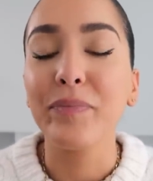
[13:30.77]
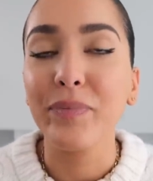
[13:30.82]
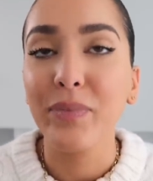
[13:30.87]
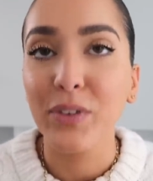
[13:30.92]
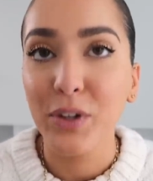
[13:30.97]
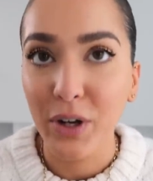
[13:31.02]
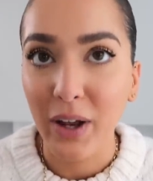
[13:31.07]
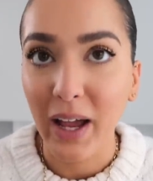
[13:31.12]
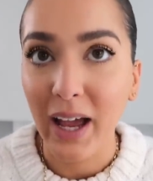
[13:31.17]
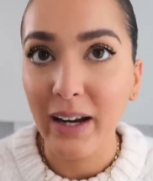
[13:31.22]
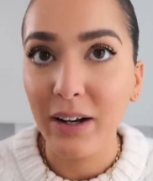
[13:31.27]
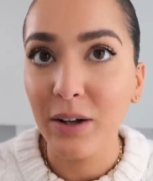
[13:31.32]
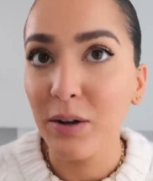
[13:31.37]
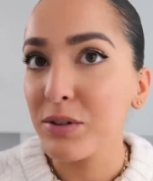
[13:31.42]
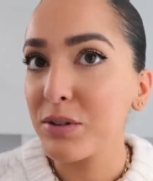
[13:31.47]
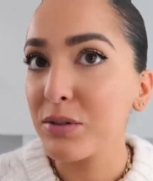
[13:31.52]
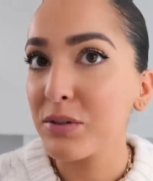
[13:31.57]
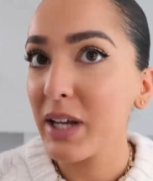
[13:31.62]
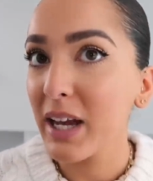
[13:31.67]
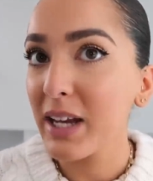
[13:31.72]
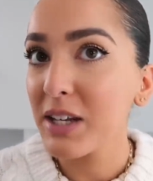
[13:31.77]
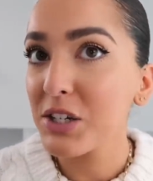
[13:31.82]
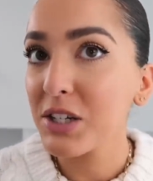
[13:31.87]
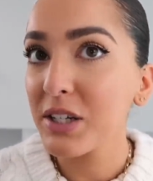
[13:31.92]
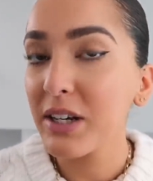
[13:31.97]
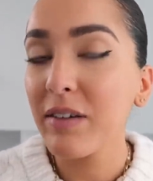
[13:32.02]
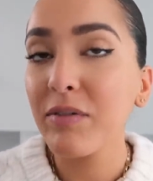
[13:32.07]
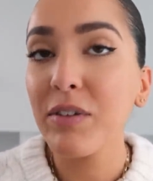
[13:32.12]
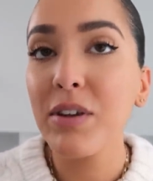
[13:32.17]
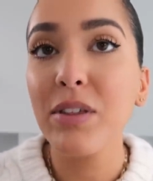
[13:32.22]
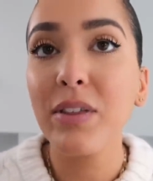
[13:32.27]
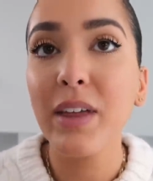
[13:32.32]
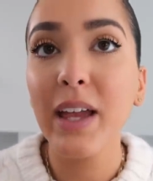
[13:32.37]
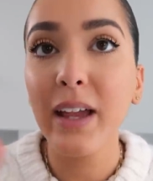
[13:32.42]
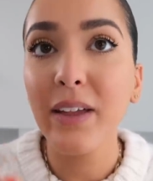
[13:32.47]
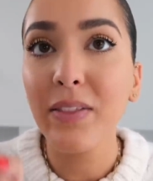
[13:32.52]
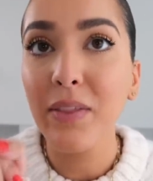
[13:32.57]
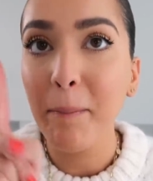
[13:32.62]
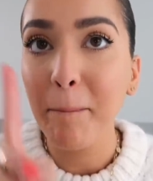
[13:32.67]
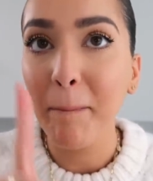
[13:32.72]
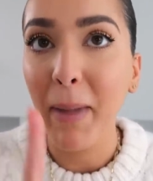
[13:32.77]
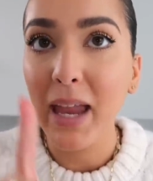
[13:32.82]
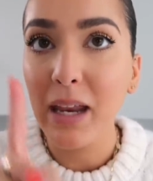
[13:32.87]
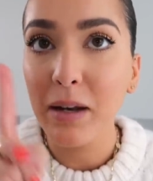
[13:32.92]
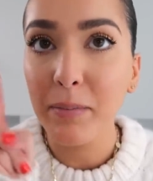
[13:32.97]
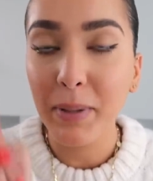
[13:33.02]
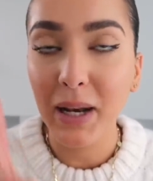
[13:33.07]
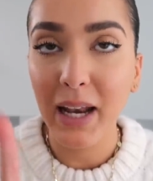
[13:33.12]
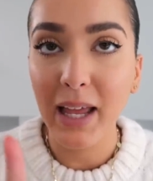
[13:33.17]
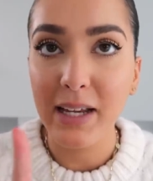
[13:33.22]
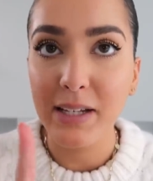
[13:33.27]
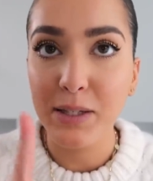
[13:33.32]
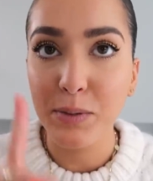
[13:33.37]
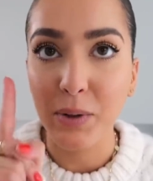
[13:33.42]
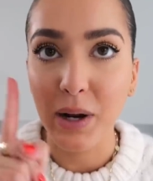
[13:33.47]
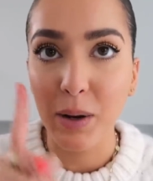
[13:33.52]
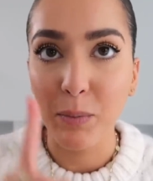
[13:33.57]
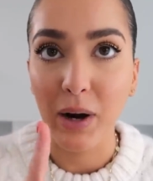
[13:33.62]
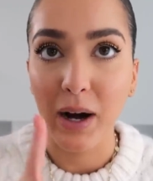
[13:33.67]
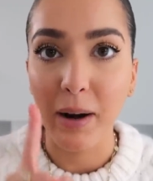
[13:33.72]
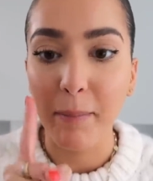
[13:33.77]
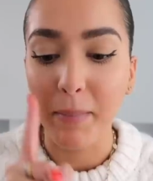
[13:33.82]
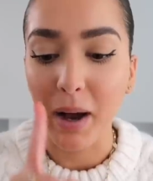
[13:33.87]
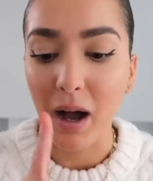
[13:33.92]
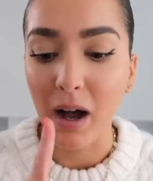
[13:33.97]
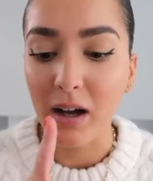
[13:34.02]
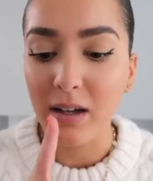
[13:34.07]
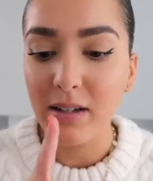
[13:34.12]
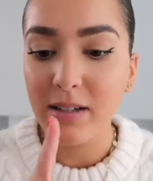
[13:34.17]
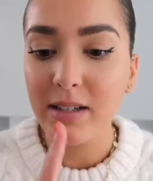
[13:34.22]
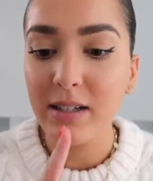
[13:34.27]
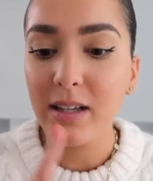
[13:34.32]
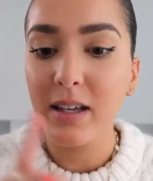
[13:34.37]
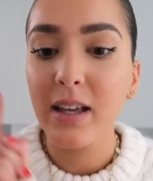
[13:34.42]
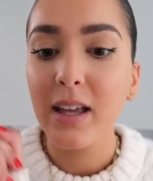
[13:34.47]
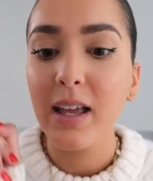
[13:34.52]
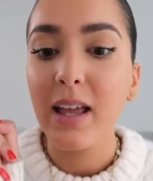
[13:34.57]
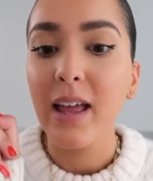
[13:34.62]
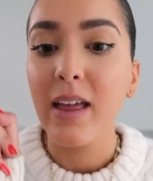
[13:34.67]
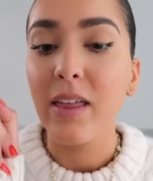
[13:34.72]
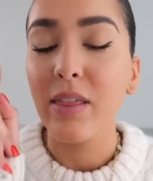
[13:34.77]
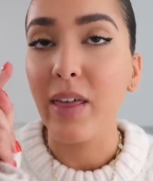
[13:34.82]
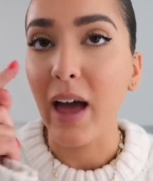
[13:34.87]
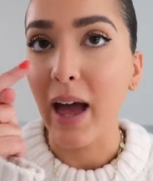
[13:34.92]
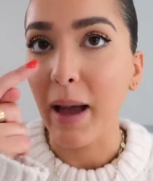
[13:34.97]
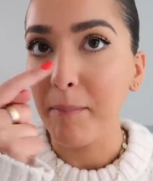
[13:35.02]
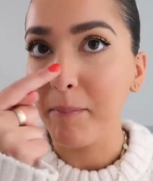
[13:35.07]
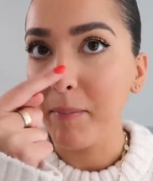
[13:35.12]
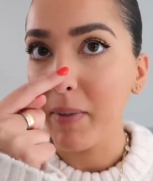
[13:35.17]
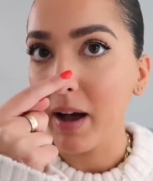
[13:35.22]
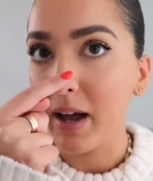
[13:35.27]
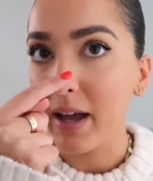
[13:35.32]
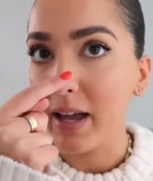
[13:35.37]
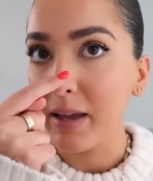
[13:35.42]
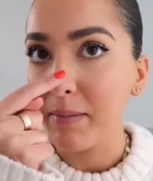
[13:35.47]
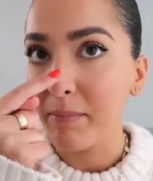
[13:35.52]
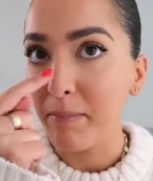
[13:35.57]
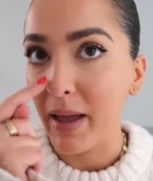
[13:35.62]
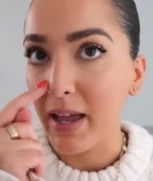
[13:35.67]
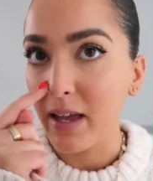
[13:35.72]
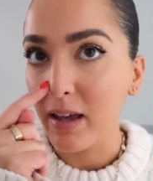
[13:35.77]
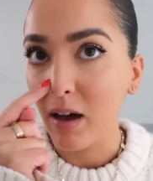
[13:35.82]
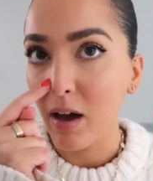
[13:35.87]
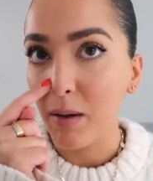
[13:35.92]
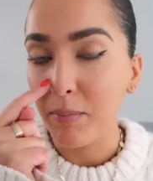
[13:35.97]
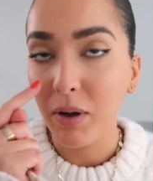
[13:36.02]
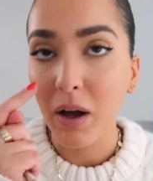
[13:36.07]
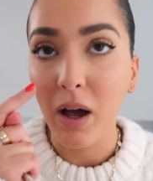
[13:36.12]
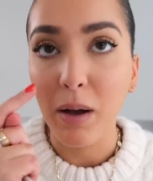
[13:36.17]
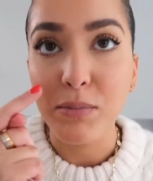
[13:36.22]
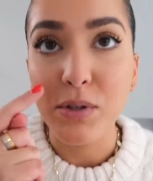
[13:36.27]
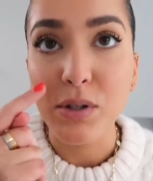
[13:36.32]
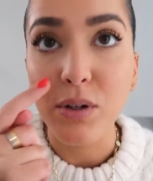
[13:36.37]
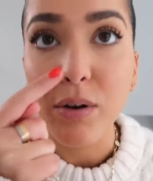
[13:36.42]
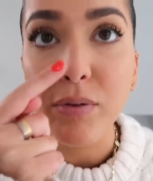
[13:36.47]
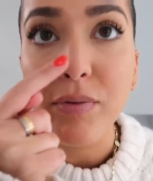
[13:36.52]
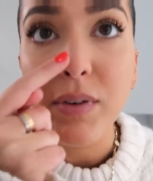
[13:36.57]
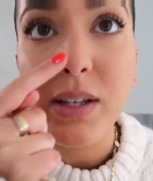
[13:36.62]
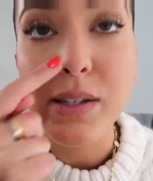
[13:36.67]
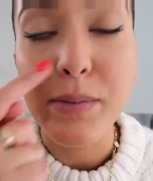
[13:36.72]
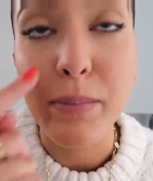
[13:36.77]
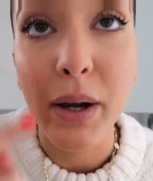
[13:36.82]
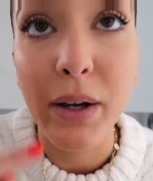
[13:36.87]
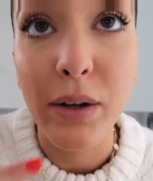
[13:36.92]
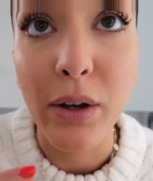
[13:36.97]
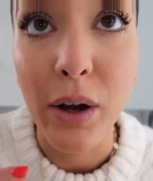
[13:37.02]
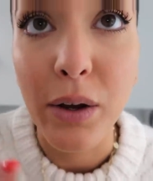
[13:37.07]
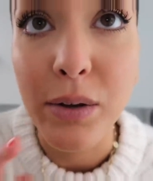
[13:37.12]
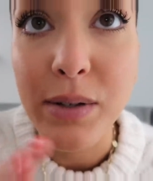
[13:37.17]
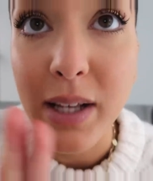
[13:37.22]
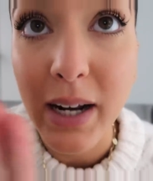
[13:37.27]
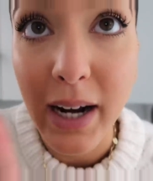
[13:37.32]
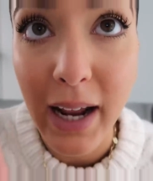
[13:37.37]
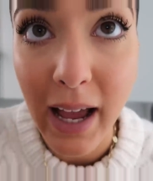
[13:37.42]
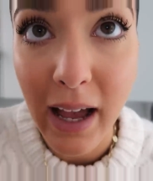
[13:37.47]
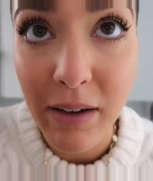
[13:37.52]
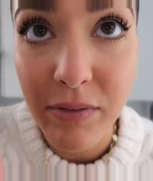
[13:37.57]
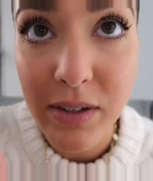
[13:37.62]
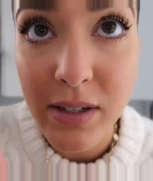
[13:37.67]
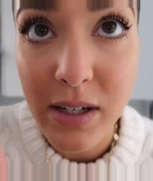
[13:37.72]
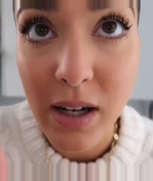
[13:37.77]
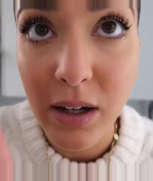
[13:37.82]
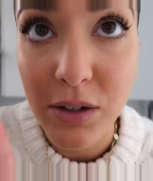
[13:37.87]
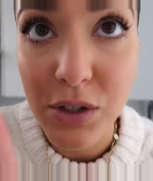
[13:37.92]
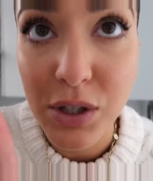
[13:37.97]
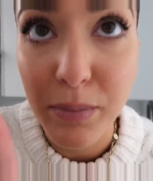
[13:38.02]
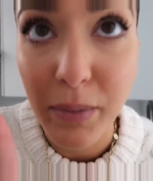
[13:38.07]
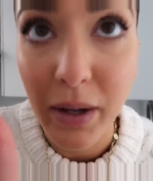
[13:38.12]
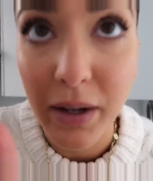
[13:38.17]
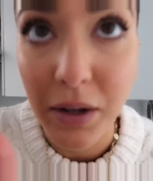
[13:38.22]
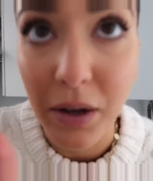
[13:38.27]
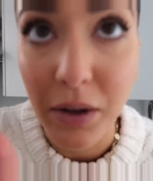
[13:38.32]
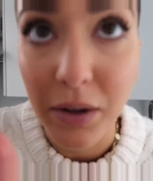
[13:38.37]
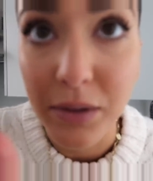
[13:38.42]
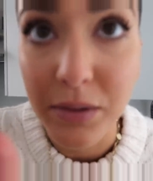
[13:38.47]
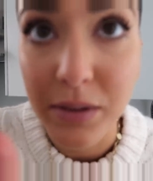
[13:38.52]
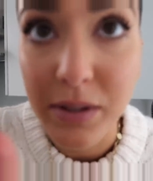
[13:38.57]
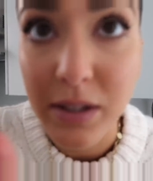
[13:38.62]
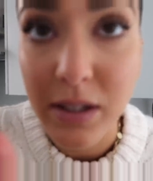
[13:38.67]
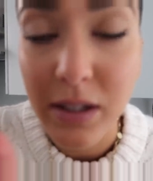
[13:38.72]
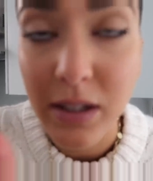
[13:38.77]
you know, had a consultation and everything. The main place when I wear a mask that my makeup comes off is my nose. And I haven't touched my nose